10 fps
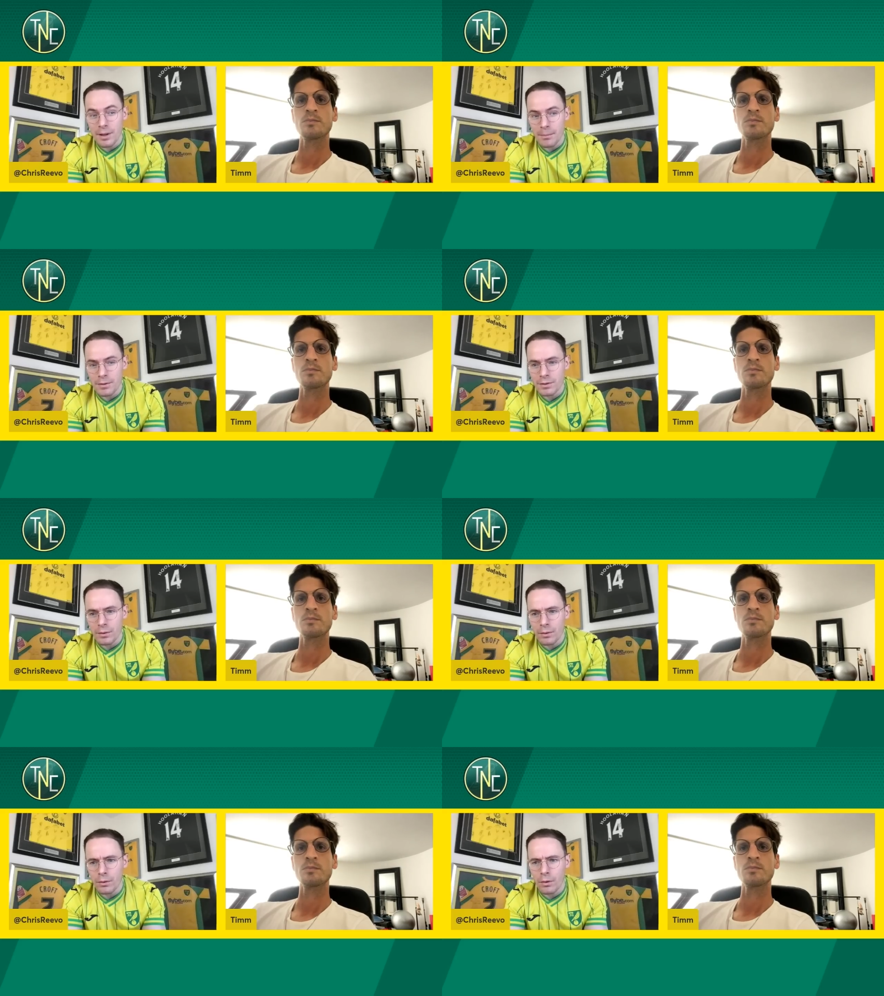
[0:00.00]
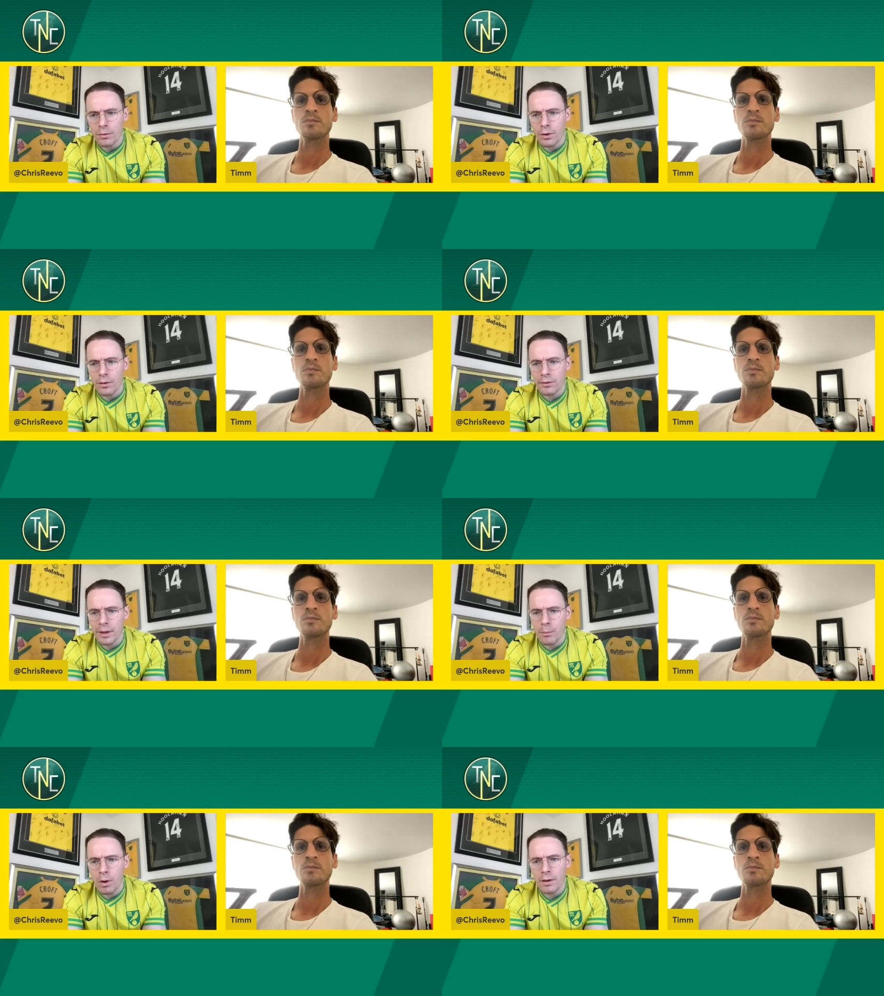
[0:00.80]
Speaker 1: numbers or, or, or, not.
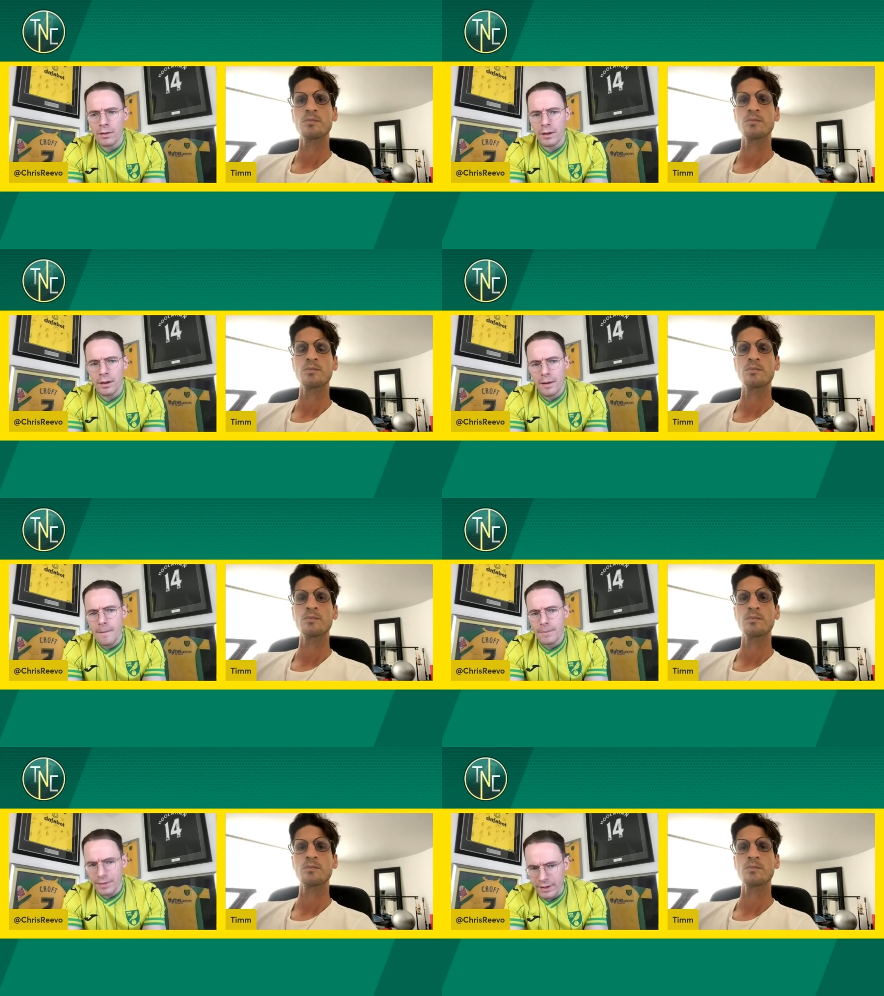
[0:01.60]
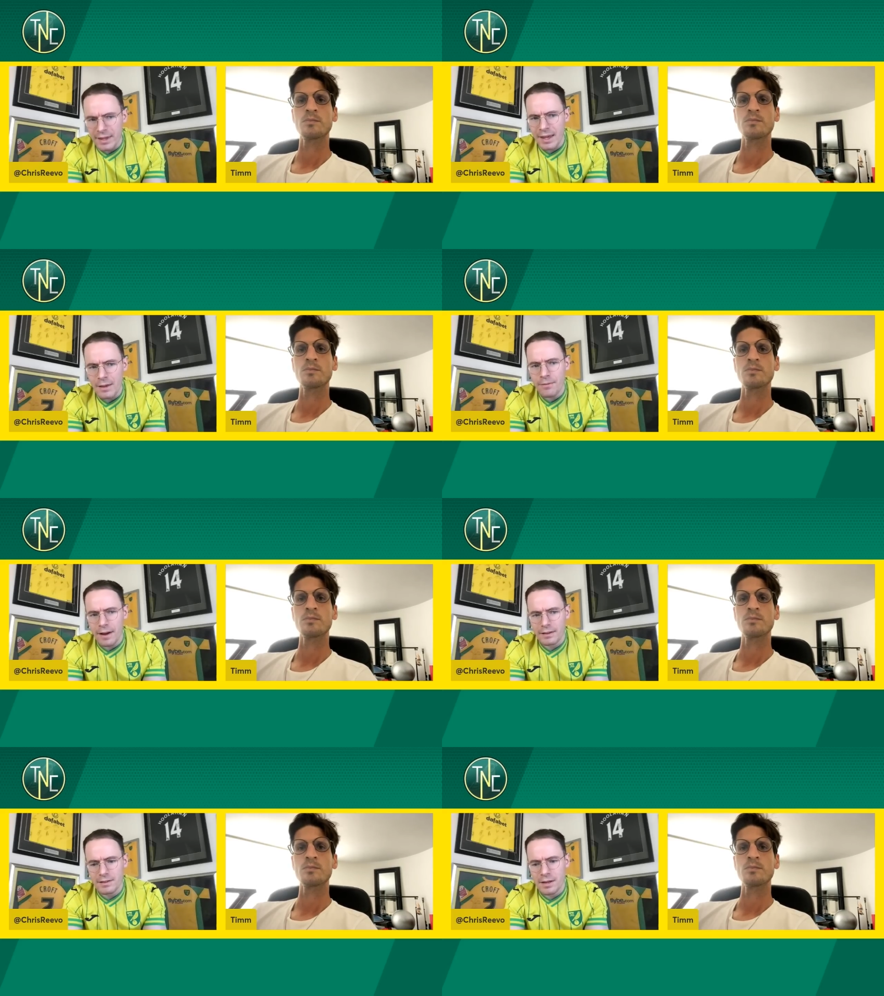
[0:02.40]
Tim, one of the the key
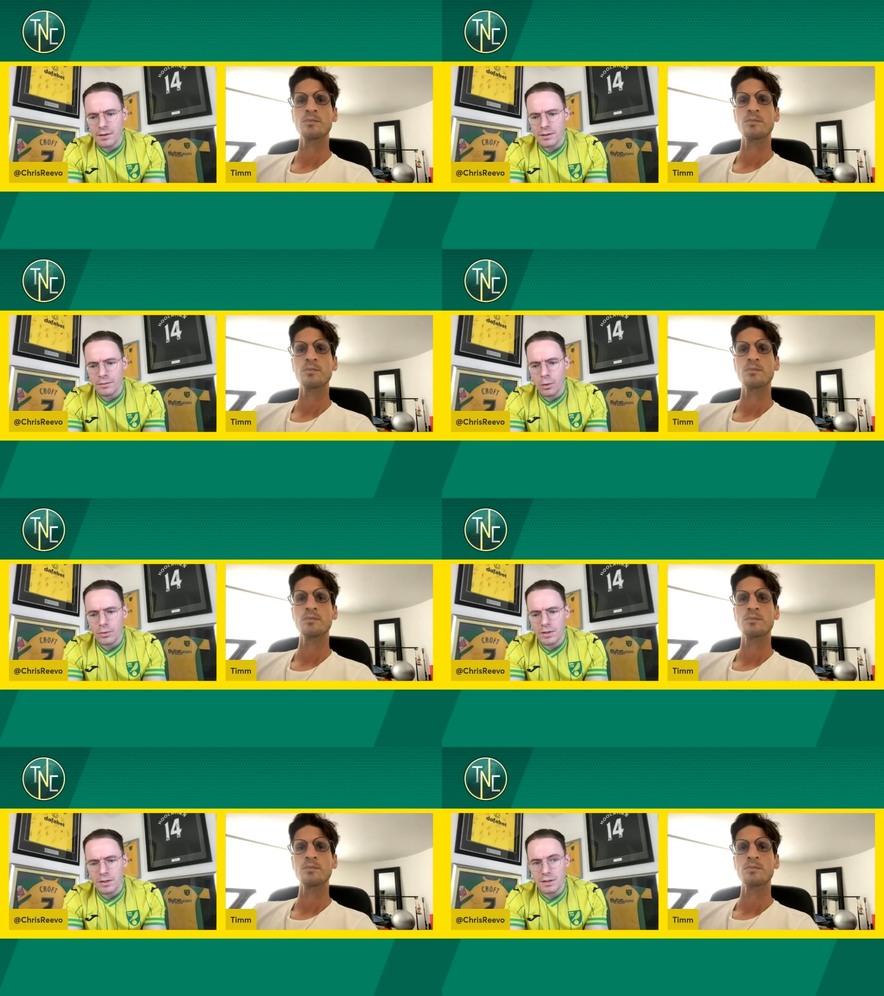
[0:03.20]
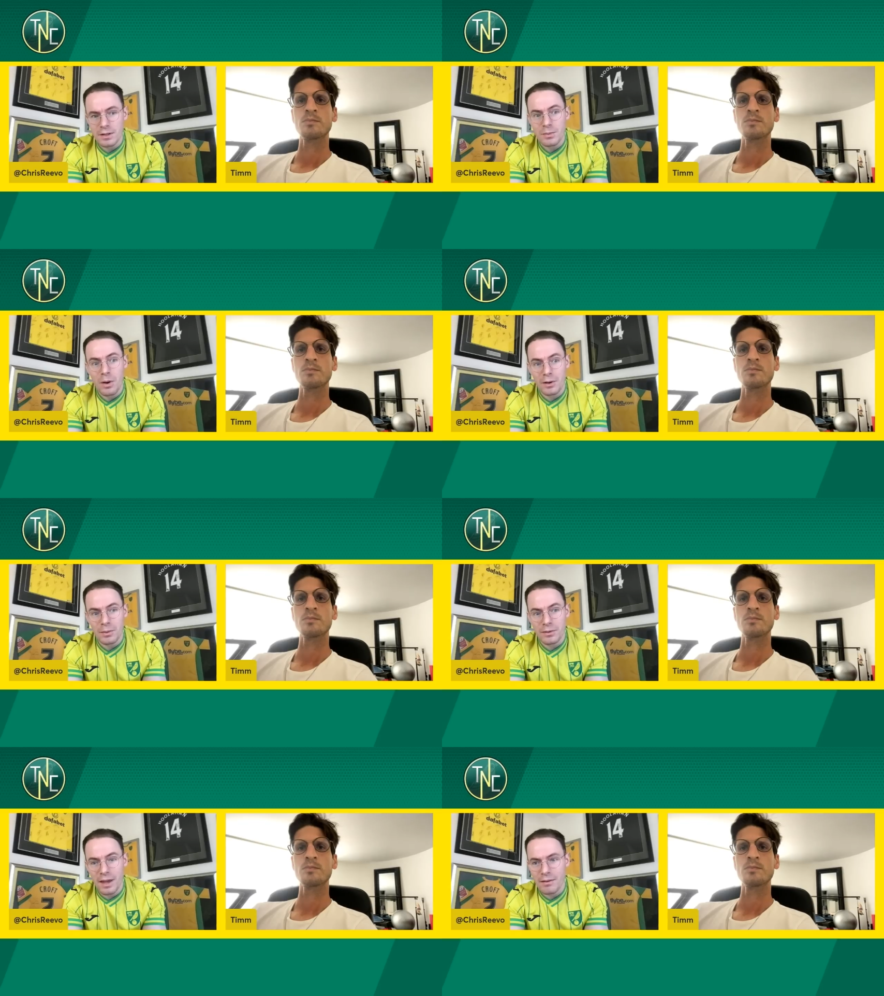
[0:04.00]
factors here is, of course, he's he's worked
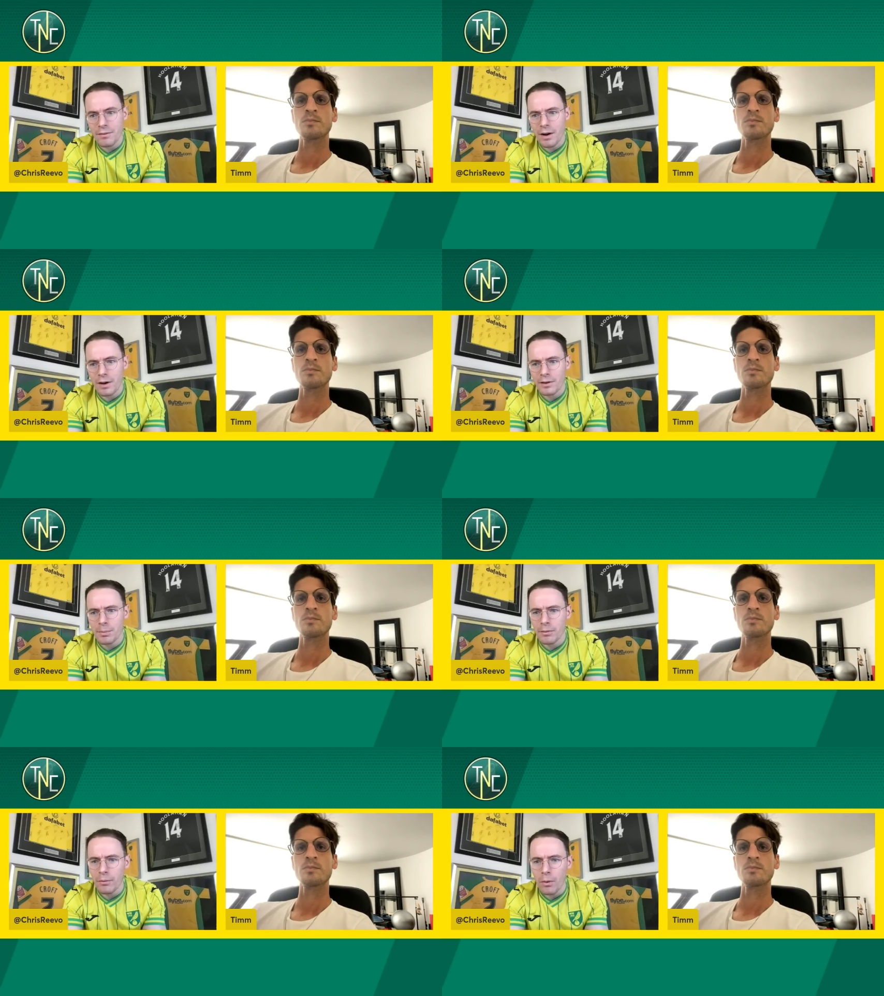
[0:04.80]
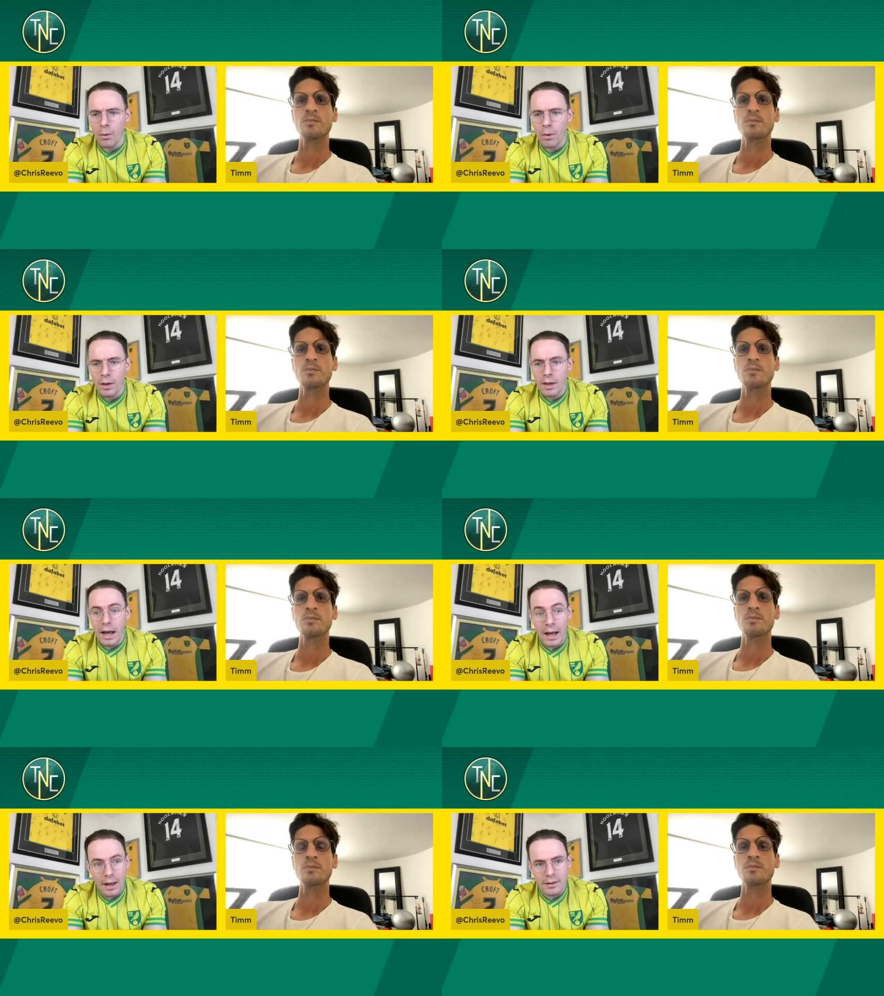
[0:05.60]
with David Wagner before
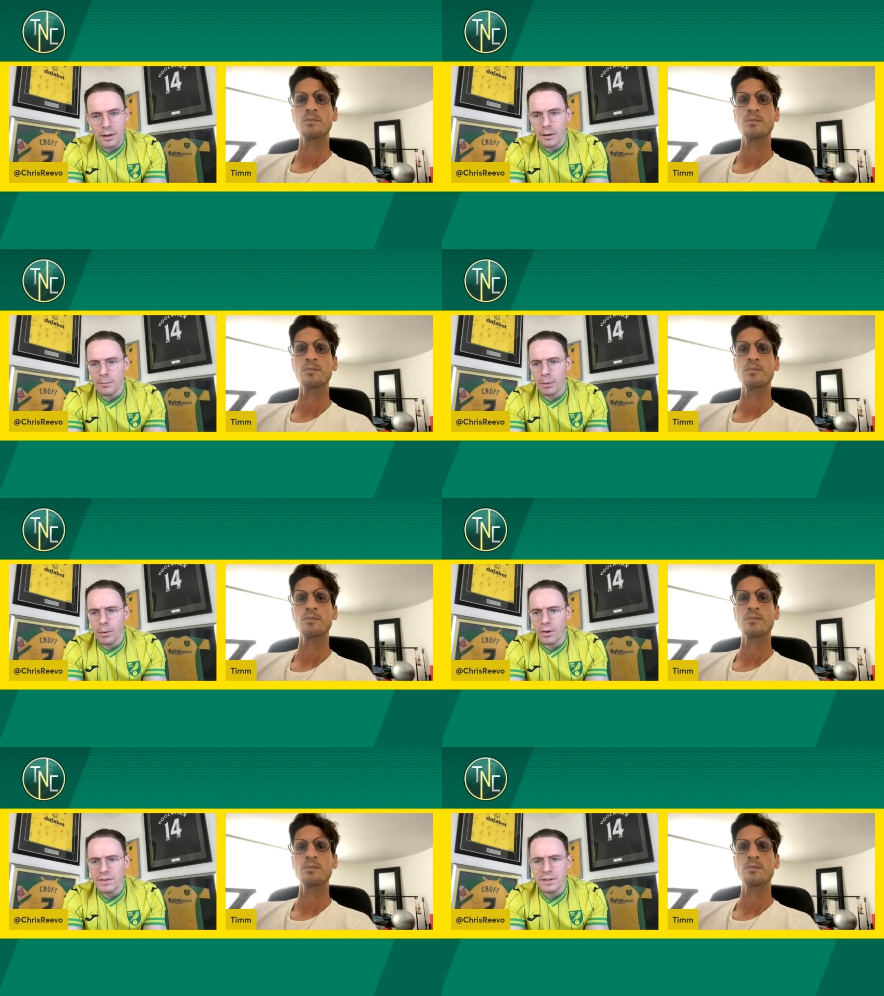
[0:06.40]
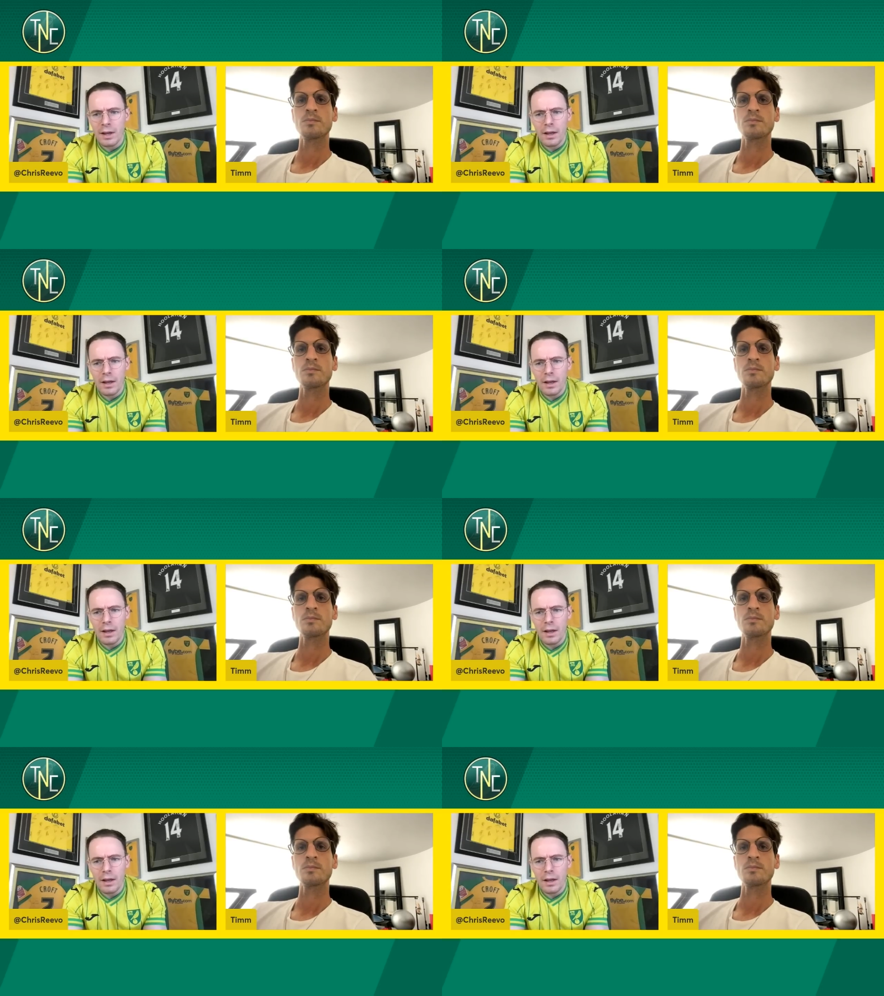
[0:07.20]
at Young Boys.